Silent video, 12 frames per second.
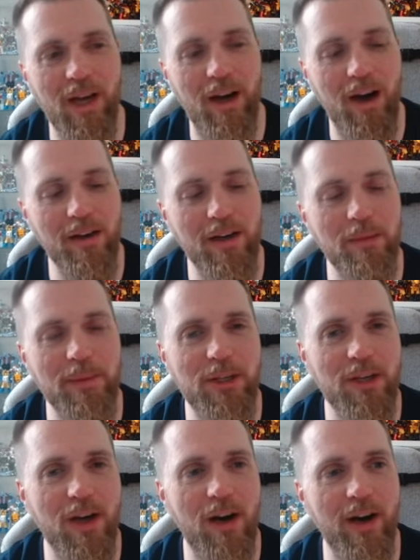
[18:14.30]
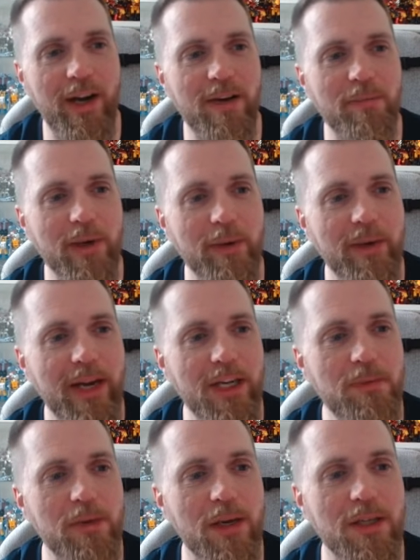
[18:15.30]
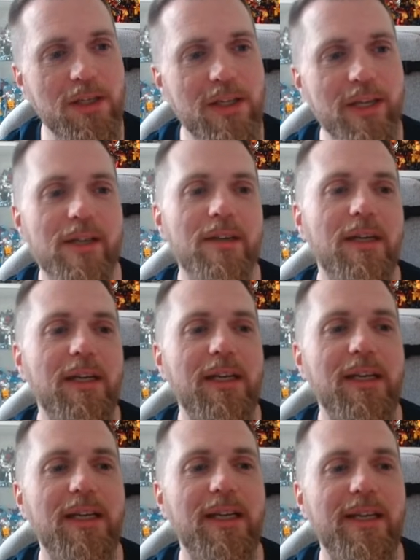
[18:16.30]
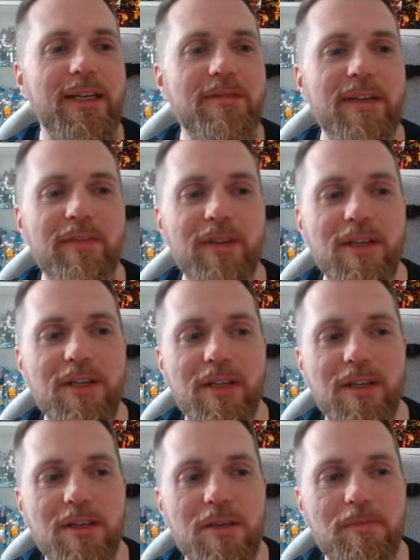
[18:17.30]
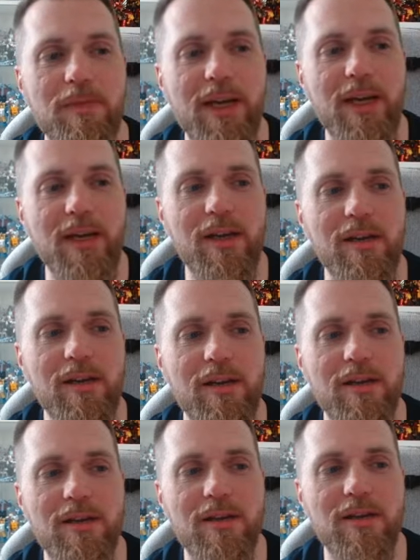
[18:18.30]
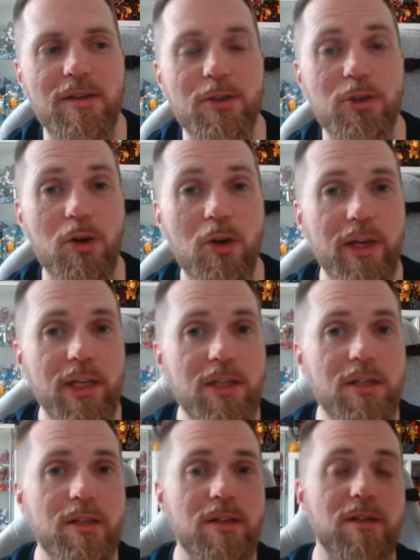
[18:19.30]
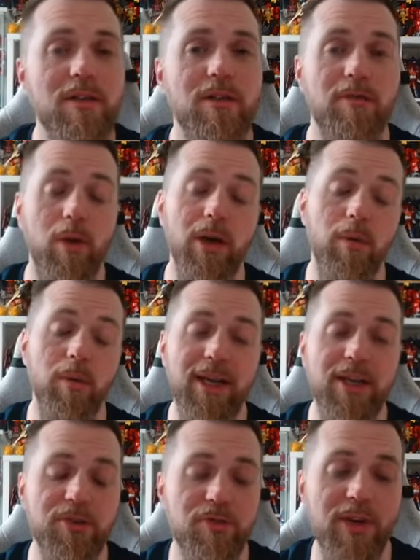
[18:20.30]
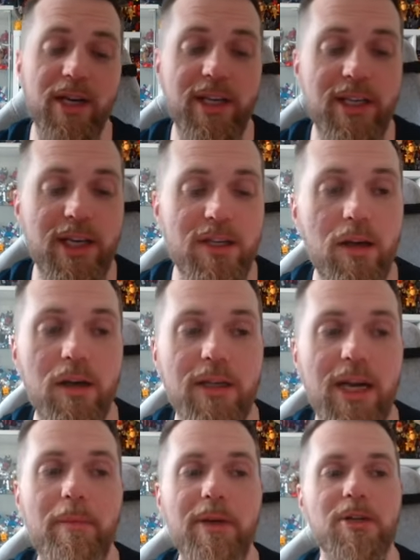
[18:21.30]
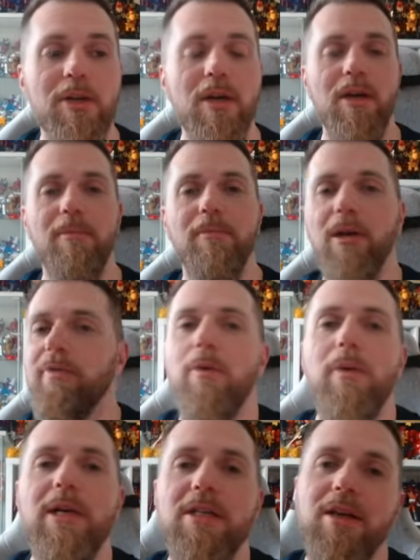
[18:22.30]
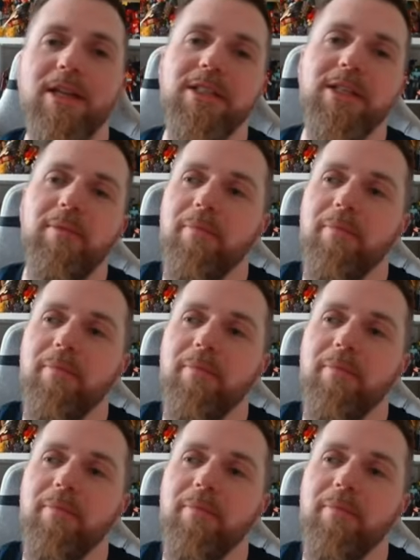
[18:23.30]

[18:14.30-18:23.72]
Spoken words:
I'm going to be kind and put him in S+ tier. He's never considered to be the strongest. Quite the weakest, really. He takes a lot of damage. But I've always liked him.